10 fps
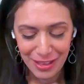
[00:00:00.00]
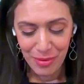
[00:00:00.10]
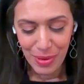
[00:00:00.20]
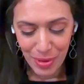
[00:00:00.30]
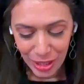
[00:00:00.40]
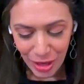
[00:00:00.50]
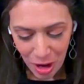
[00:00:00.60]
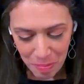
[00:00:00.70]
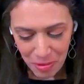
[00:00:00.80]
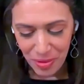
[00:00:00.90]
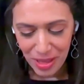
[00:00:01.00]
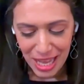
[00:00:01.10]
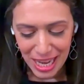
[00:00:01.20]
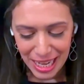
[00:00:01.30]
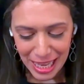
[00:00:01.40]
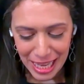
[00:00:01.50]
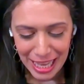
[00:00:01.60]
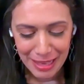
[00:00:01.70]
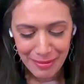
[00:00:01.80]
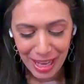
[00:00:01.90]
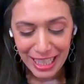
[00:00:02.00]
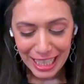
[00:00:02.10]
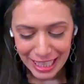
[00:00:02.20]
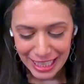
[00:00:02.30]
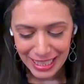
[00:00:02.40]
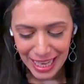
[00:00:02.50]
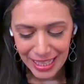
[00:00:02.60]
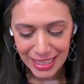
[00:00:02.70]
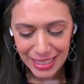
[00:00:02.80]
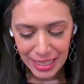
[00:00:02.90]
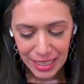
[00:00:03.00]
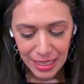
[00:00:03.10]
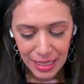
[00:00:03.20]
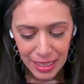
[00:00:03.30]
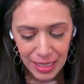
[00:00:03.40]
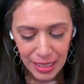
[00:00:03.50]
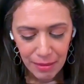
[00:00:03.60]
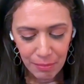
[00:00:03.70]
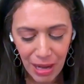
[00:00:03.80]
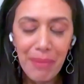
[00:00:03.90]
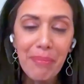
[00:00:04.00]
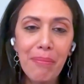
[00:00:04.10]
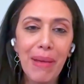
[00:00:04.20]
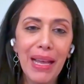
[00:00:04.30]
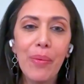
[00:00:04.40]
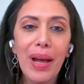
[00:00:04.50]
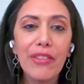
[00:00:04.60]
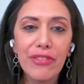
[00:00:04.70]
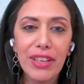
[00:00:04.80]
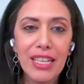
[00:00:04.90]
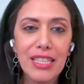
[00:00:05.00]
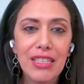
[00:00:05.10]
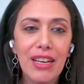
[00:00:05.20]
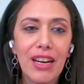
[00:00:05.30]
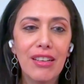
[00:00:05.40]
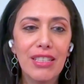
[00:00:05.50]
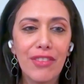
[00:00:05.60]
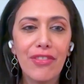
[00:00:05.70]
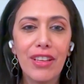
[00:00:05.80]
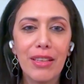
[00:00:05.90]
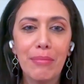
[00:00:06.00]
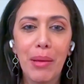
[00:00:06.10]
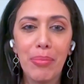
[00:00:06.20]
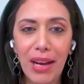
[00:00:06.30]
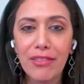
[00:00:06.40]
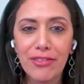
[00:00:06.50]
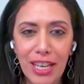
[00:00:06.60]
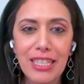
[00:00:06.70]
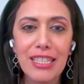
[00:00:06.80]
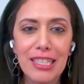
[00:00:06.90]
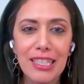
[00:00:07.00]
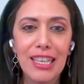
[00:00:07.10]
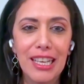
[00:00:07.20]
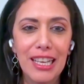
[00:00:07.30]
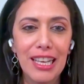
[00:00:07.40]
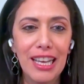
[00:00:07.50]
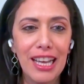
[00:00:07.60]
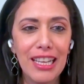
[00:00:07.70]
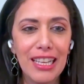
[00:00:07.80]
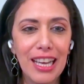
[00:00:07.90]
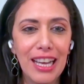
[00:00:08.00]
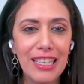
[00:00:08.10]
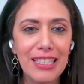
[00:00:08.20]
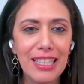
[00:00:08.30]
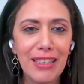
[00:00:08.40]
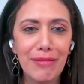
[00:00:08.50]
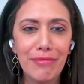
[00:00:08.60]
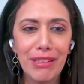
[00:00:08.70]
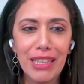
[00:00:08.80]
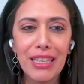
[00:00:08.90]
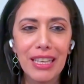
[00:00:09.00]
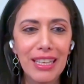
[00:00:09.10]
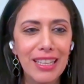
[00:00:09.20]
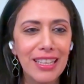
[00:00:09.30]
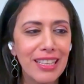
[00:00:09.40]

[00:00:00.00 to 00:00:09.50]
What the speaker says: We were in the carpool line, and my kid says, "Mom, my white friends are different than my brown friends." And I said, "Really?"